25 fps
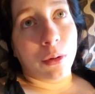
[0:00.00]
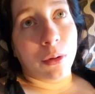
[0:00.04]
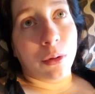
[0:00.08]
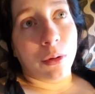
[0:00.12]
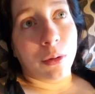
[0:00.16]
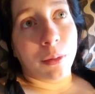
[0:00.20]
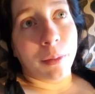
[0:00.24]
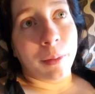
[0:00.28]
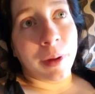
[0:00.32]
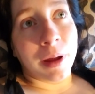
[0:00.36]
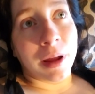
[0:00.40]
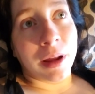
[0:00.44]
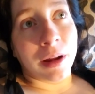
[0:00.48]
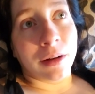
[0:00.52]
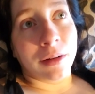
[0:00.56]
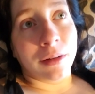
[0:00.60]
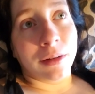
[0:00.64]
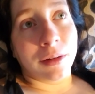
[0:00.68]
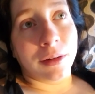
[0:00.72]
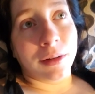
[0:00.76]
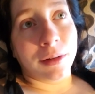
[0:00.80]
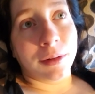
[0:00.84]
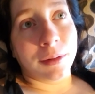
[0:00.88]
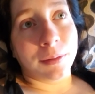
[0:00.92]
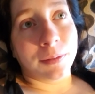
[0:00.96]
Man,
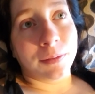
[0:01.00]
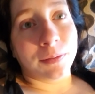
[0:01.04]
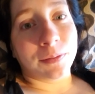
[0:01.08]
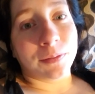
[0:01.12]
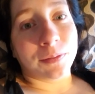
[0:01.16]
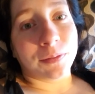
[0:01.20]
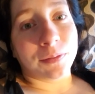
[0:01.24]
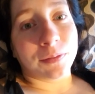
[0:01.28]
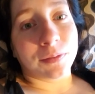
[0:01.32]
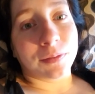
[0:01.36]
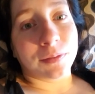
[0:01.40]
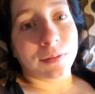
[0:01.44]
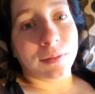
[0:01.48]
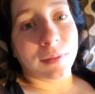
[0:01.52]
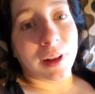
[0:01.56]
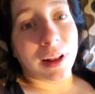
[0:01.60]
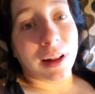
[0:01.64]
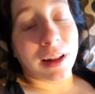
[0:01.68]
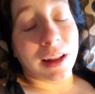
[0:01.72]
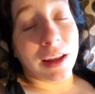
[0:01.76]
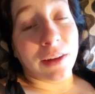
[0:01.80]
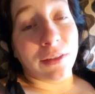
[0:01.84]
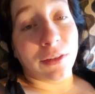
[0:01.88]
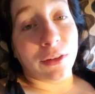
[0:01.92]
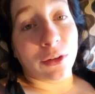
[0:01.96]

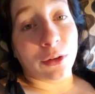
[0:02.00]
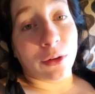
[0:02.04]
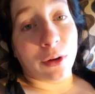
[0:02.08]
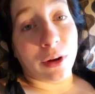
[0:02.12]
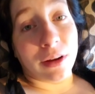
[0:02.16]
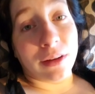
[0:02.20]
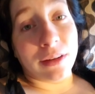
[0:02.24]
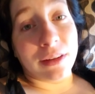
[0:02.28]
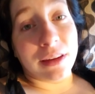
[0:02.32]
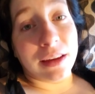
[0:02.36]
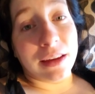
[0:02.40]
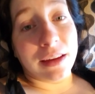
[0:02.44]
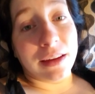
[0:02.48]
life is crazy.